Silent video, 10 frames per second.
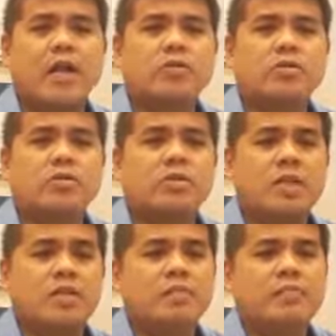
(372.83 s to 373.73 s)
and should
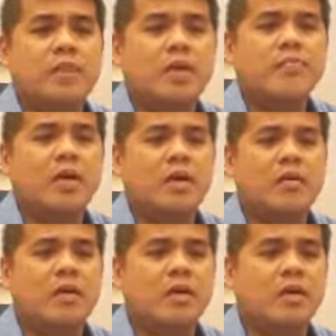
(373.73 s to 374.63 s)
just be
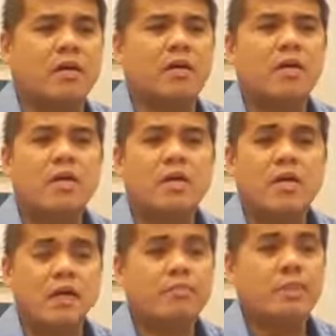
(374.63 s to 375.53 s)
what they are
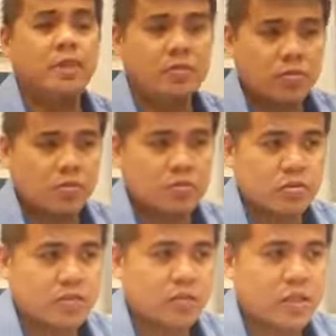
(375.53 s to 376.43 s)
and be true
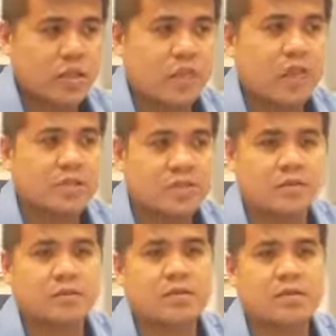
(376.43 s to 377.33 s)
to their
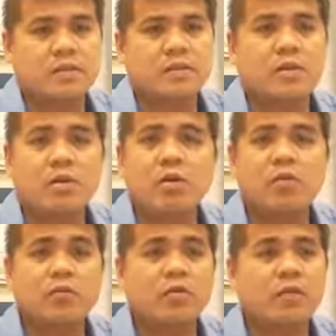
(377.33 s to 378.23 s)
essence, since the core
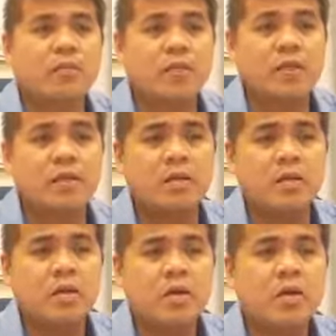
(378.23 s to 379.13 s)
of human being
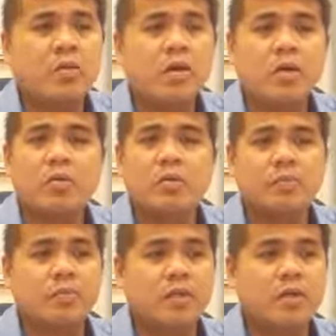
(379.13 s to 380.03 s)
will always
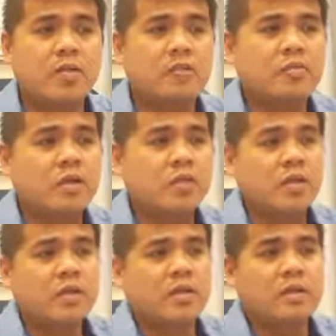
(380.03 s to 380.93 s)
be a
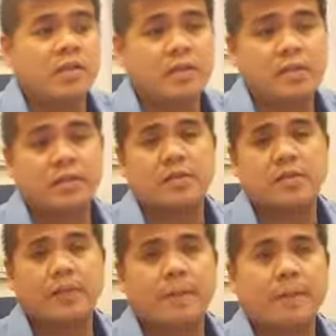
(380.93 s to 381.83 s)
fundamental nothingness.